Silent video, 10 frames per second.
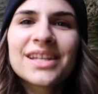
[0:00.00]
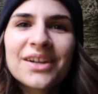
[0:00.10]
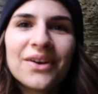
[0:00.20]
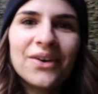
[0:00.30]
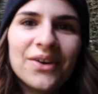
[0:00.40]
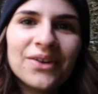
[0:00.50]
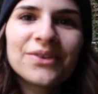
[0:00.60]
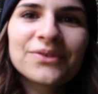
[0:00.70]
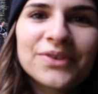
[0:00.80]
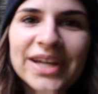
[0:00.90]
like
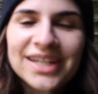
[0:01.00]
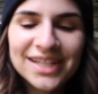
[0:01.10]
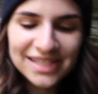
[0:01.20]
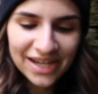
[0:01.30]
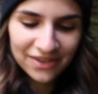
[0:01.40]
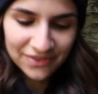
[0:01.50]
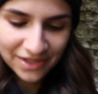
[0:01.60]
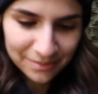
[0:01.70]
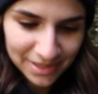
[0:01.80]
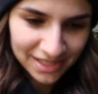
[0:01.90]
all raining down
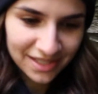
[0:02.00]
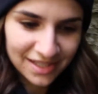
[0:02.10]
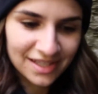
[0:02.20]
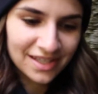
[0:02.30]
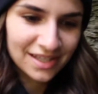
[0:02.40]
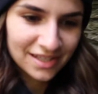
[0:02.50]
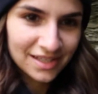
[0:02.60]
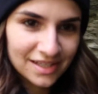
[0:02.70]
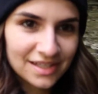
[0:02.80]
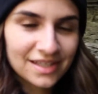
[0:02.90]
around me.
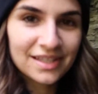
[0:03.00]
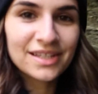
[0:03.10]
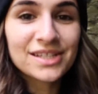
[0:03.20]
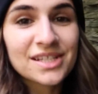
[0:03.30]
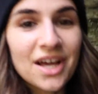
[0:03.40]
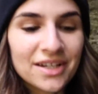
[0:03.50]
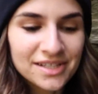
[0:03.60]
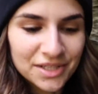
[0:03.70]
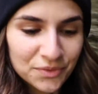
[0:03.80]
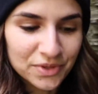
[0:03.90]
This is
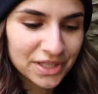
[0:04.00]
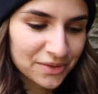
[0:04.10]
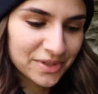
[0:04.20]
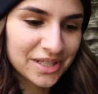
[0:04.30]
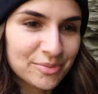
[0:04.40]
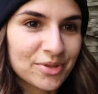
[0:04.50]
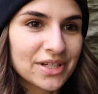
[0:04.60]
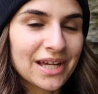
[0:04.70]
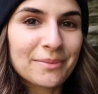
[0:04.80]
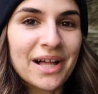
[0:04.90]
honestly really, really
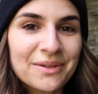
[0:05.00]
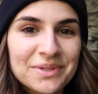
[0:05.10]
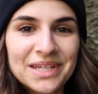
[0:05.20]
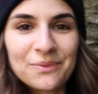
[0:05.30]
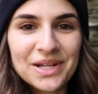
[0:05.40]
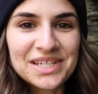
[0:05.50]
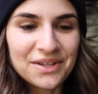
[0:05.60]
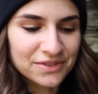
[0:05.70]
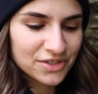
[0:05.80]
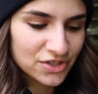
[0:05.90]
pretty. I'm glad we went
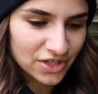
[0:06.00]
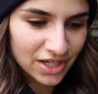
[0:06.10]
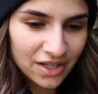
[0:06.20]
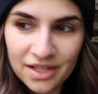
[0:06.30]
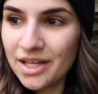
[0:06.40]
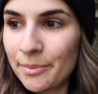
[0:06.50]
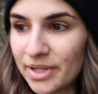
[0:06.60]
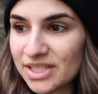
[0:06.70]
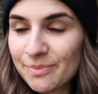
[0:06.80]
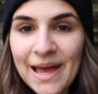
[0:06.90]
down this trail,
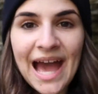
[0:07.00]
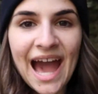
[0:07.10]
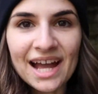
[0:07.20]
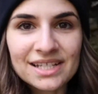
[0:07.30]
but it's packed.